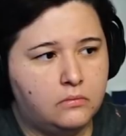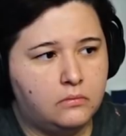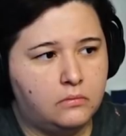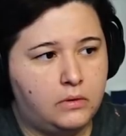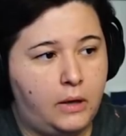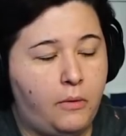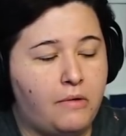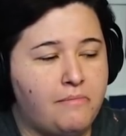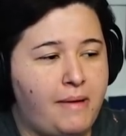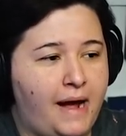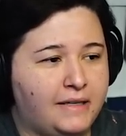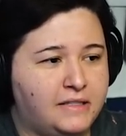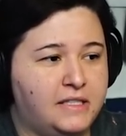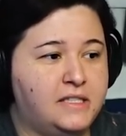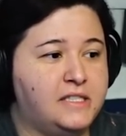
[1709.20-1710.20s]
They went
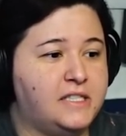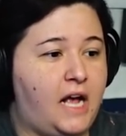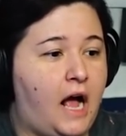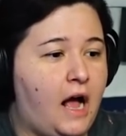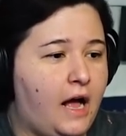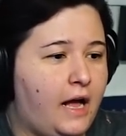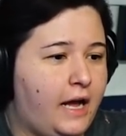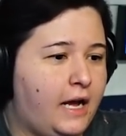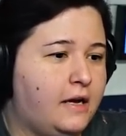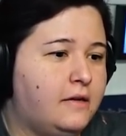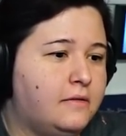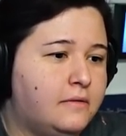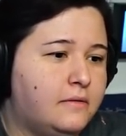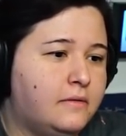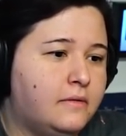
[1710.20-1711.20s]
back to the sky. And
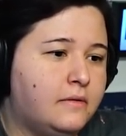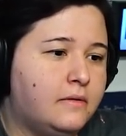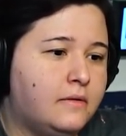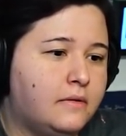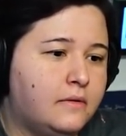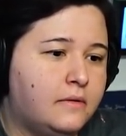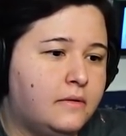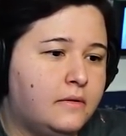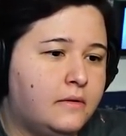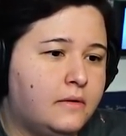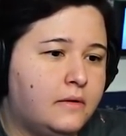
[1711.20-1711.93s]
they still live.